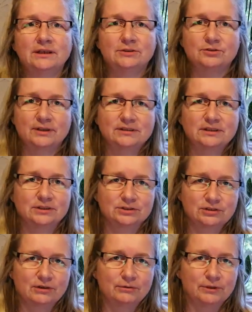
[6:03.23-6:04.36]
interesting
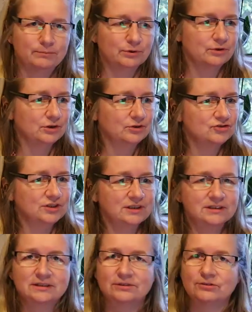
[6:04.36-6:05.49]
story, because she
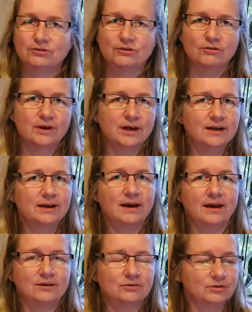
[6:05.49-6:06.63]
is a great
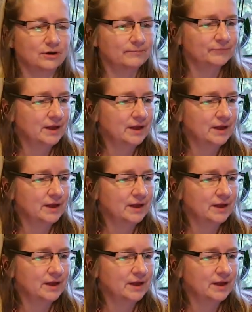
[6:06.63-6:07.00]
actor.